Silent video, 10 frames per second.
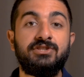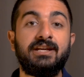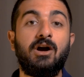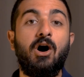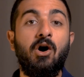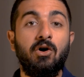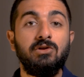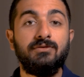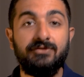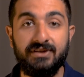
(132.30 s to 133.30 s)
take
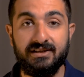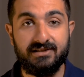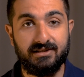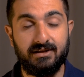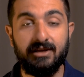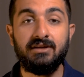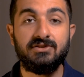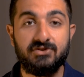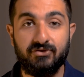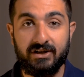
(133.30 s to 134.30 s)
all of these in
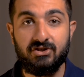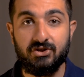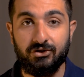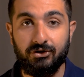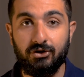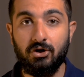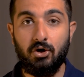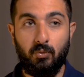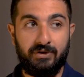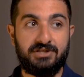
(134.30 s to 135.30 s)
consideration
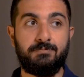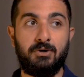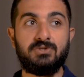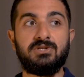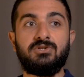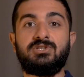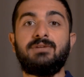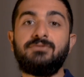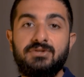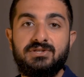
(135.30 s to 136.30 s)
when exposing
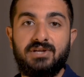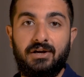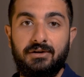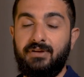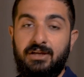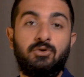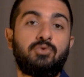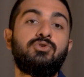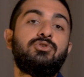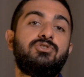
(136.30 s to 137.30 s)
yourself to the sun in
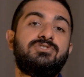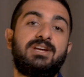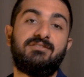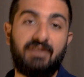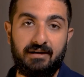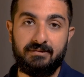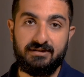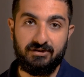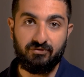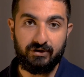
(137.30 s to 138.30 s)
order to take vitamin
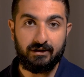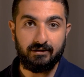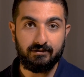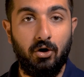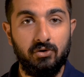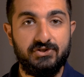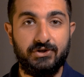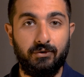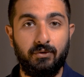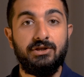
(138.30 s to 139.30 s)
D3.
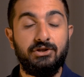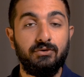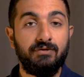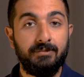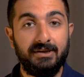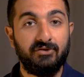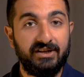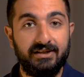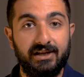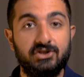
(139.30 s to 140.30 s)
Also, UVB
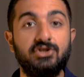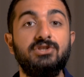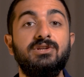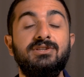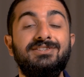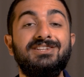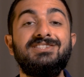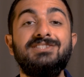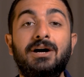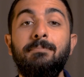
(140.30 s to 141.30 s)
radiation
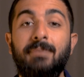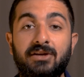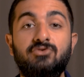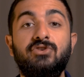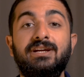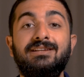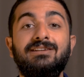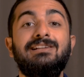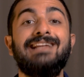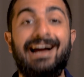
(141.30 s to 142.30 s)
does not
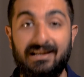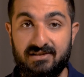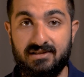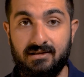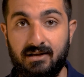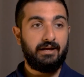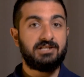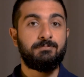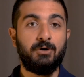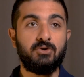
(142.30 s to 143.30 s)
penetrate glass.
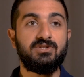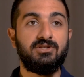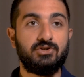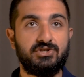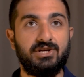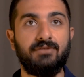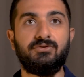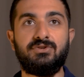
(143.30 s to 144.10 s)
Exposing yourself to